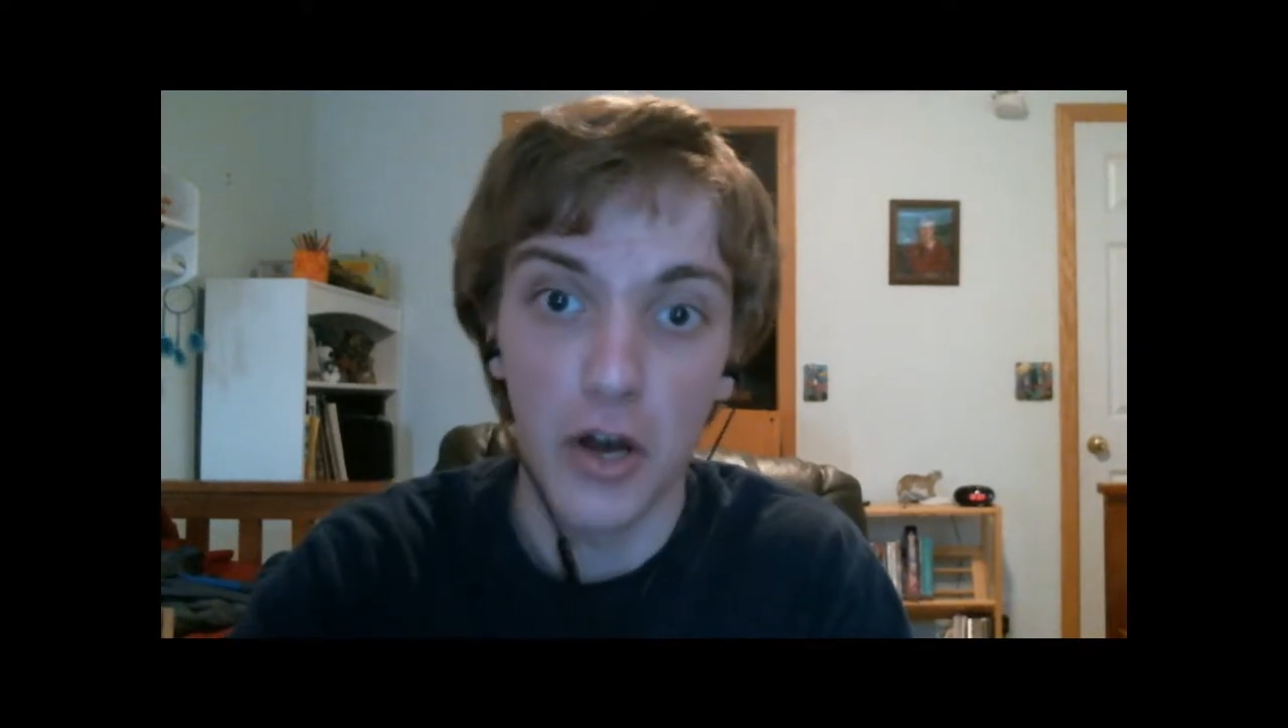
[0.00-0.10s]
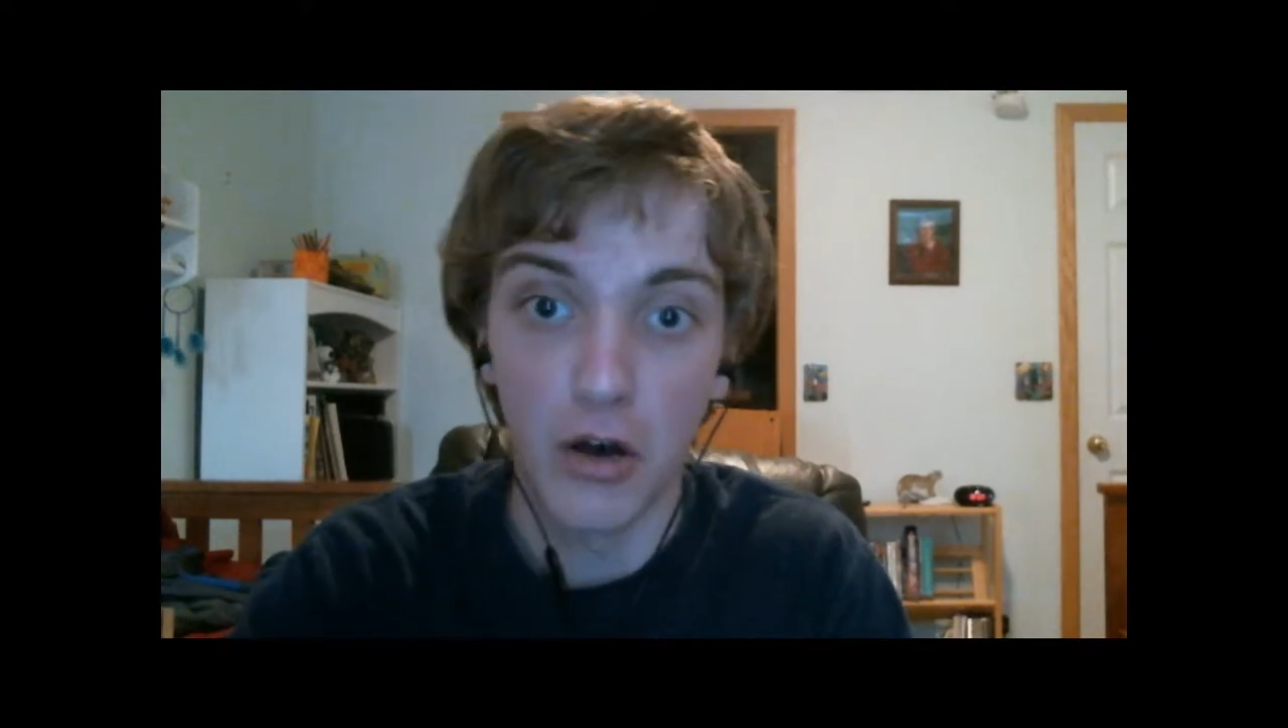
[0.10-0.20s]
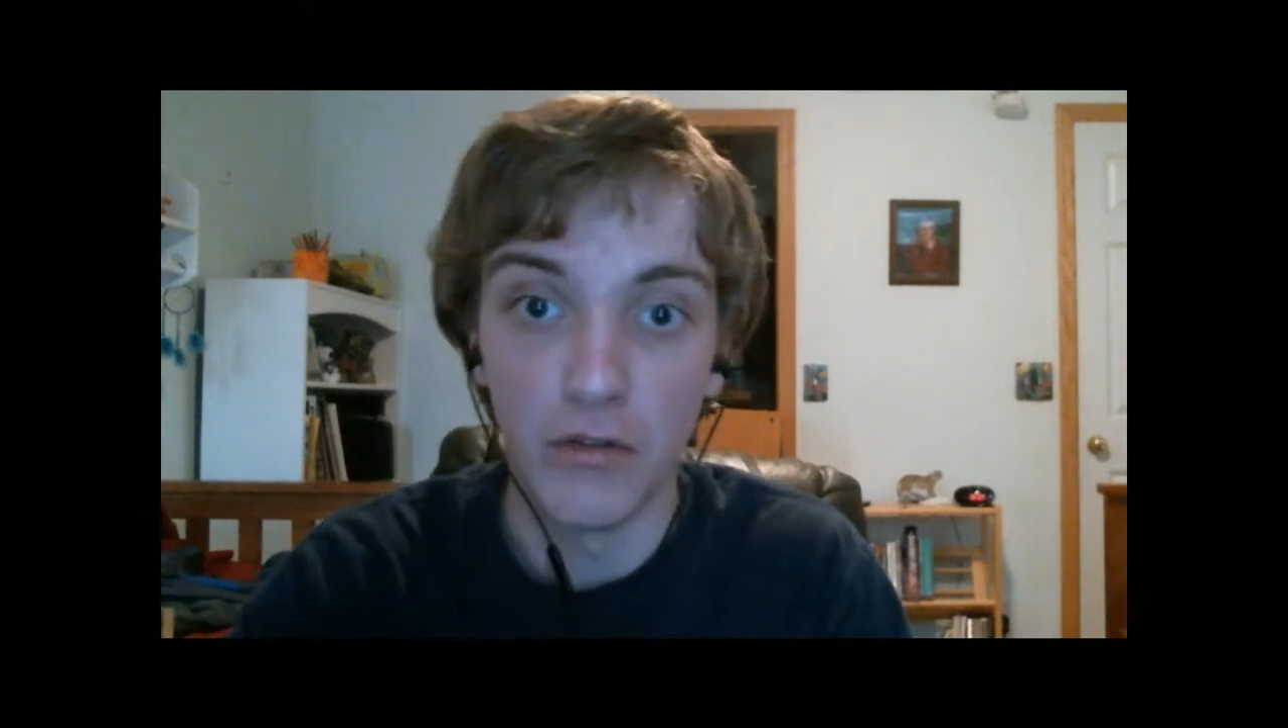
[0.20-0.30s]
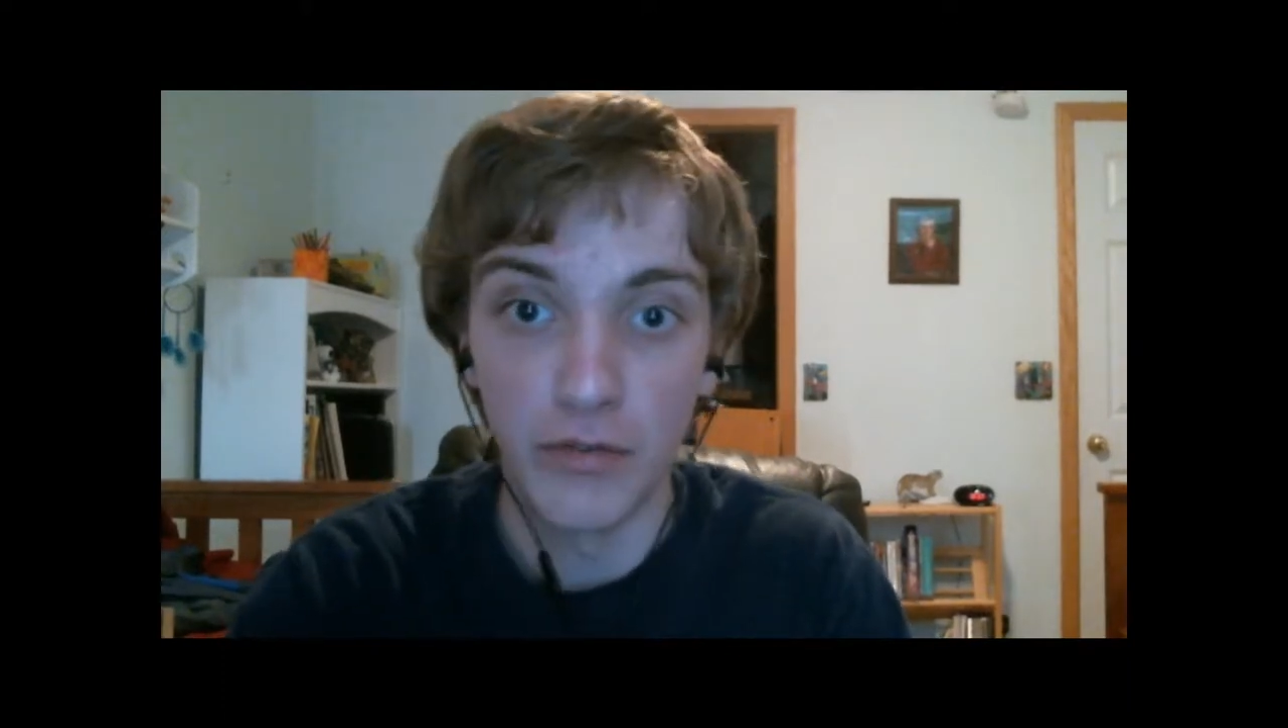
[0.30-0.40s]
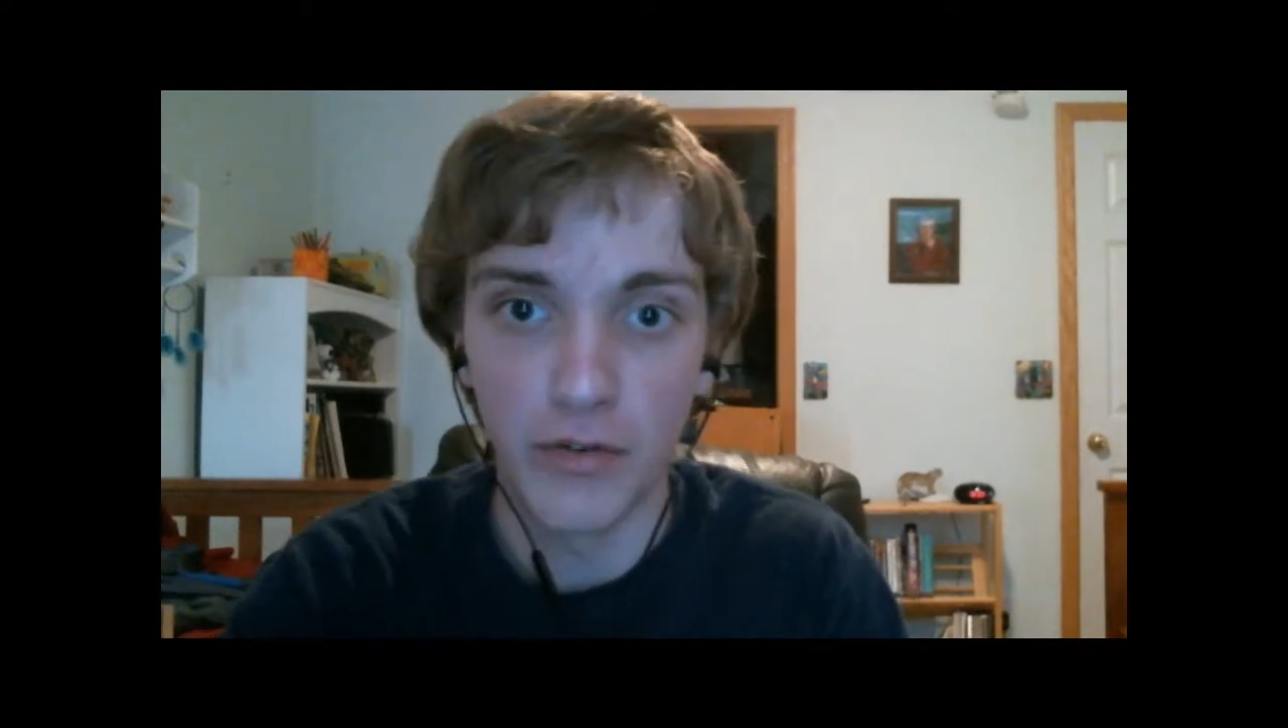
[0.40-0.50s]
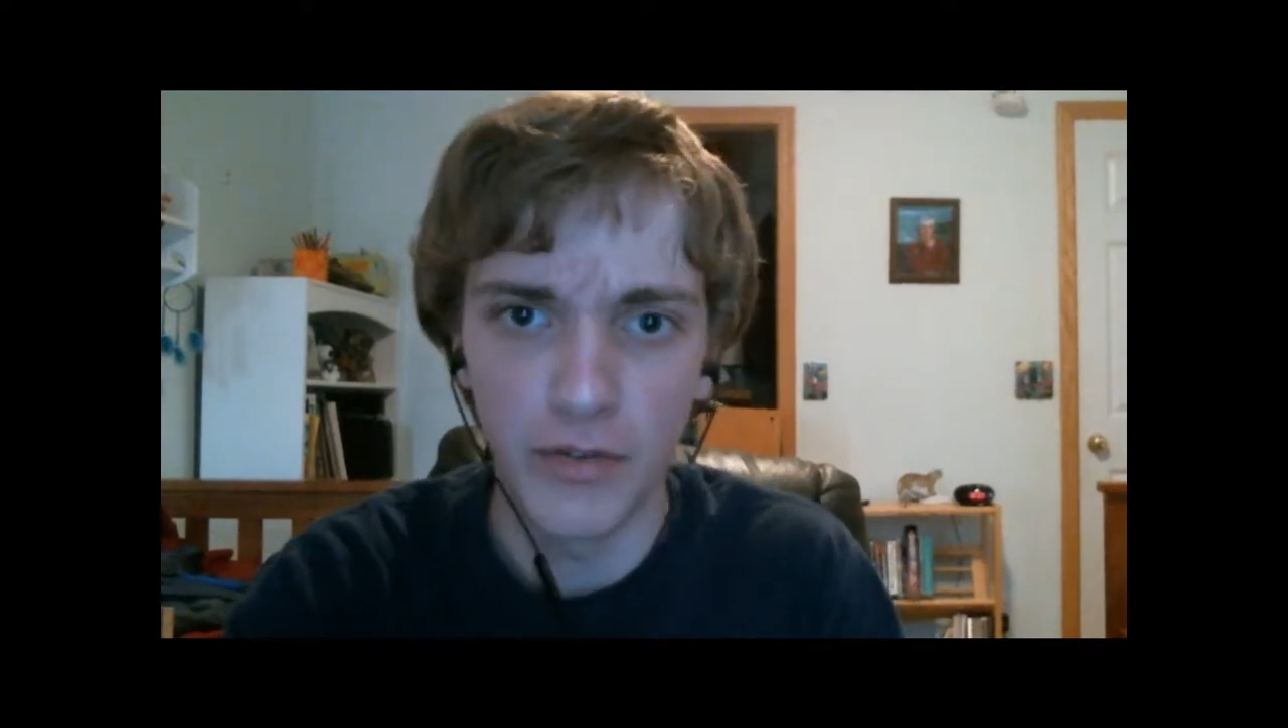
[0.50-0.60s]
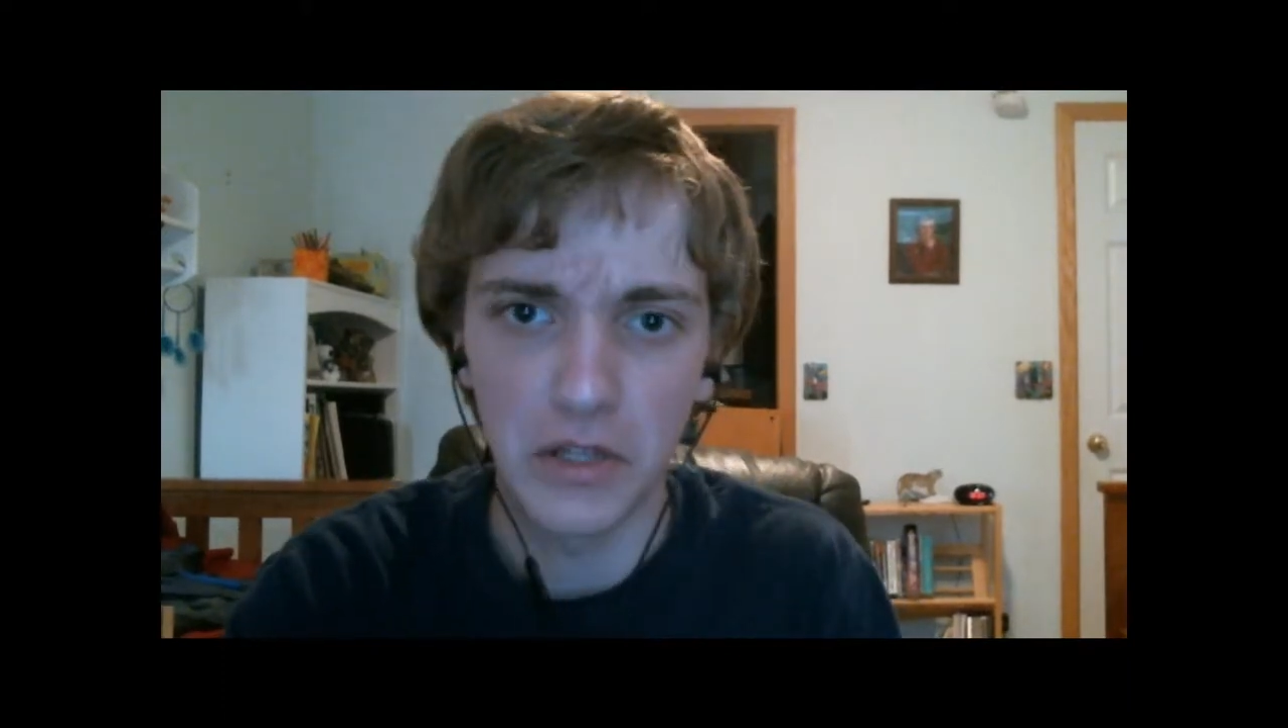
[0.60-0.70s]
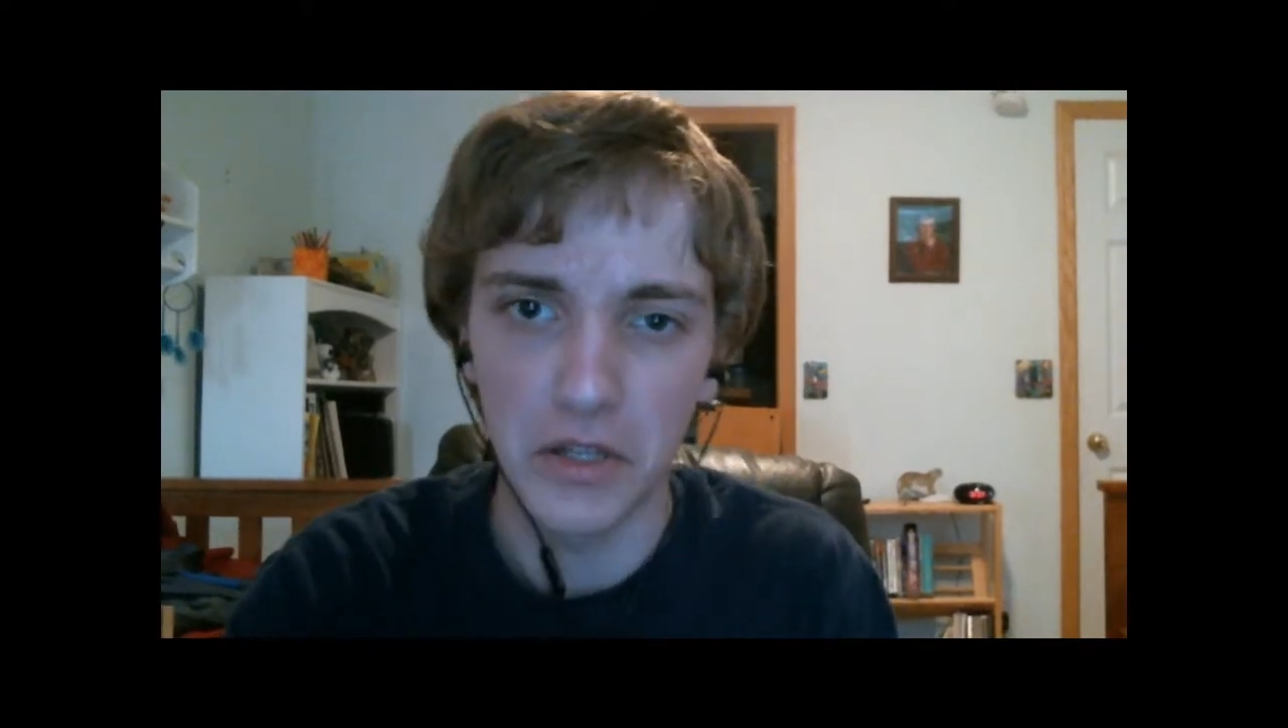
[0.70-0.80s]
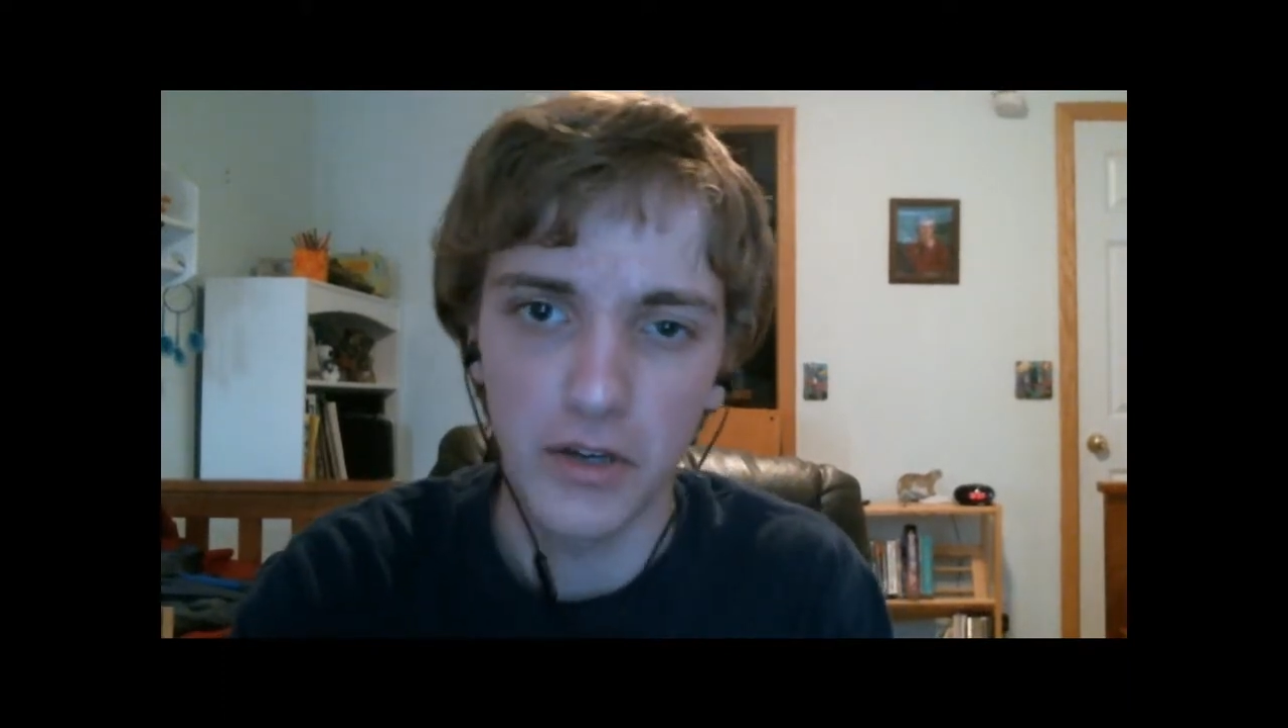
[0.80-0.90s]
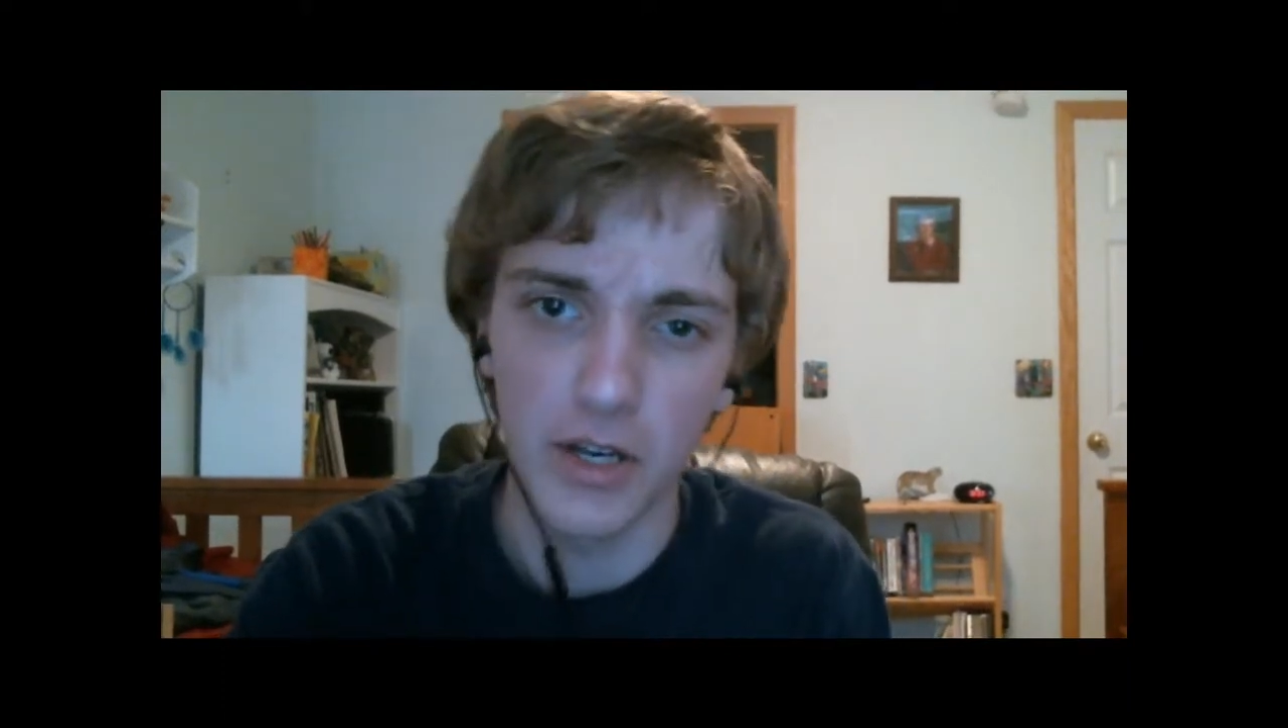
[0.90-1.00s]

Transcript: of feeling